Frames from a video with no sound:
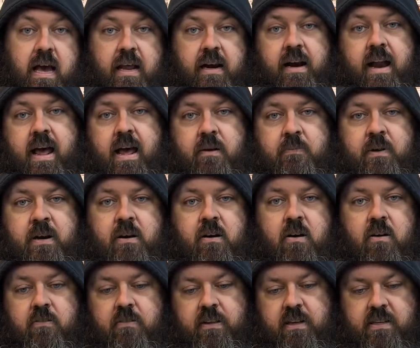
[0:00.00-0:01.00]
And today I'm going to
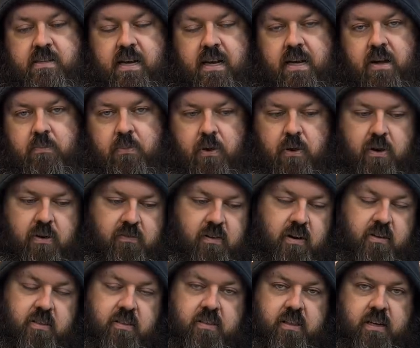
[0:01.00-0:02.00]
go over the second part of
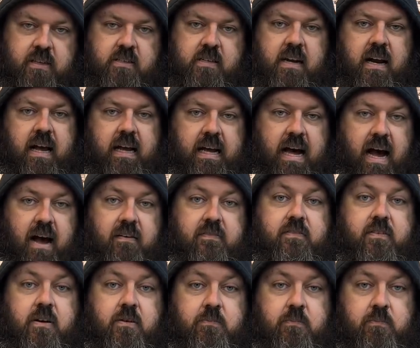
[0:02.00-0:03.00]
all the things that I got
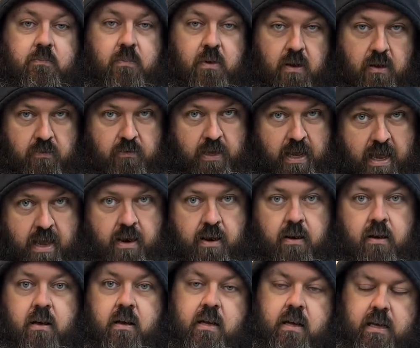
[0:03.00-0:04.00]
from Ken.
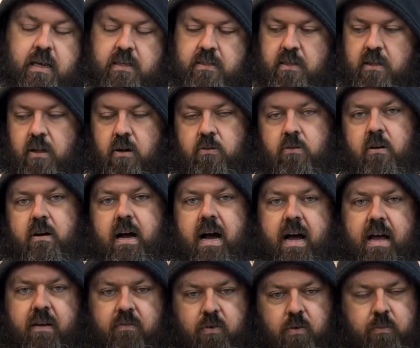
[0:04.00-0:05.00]
He's a local
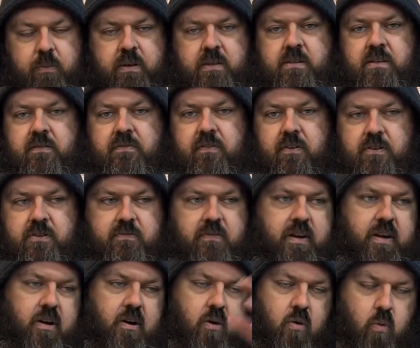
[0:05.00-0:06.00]
guy. If you missed the first
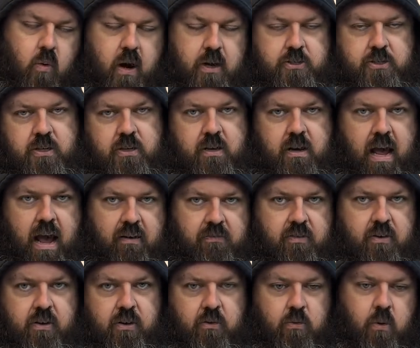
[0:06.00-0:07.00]
video, watch it
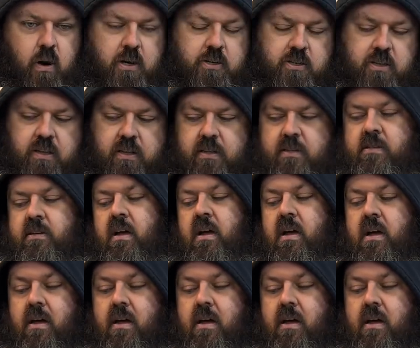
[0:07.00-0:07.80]
after you watch this.